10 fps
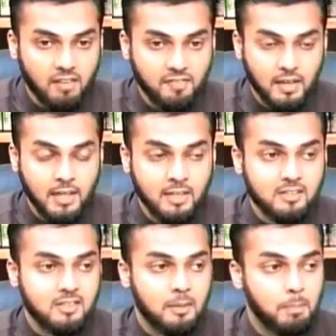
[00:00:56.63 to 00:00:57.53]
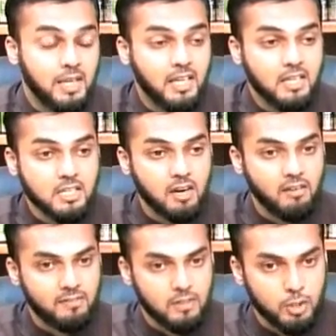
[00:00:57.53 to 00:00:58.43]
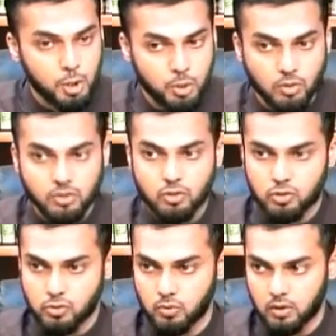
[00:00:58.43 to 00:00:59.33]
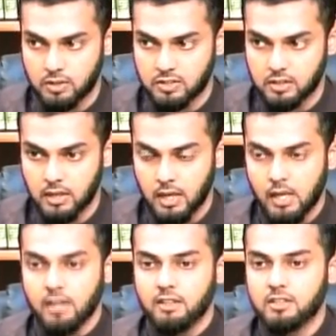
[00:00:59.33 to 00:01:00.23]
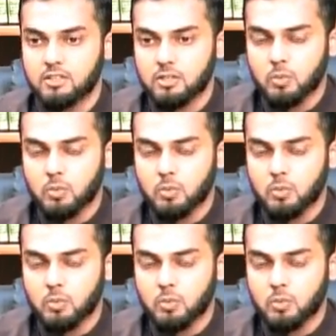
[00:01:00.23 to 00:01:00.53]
it is the beginning of the shorter surahs. This is why